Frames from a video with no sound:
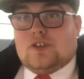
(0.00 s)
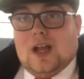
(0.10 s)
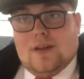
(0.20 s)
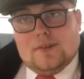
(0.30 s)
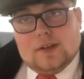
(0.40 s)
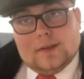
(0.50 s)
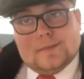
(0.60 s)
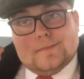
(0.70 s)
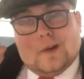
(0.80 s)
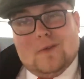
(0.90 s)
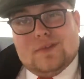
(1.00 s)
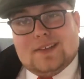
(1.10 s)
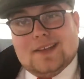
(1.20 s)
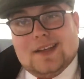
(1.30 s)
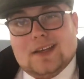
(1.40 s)
driver on
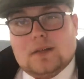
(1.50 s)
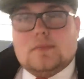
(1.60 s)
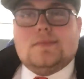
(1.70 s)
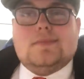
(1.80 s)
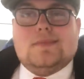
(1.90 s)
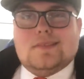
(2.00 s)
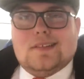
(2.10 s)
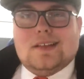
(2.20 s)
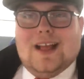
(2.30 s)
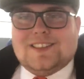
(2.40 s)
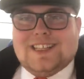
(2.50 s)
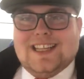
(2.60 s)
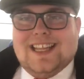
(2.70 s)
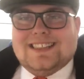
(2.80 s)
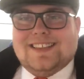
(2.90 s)
fatigue, I'll see
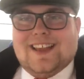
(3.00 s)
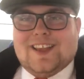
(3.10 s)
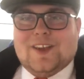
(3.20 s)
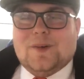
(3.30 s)
you later, thank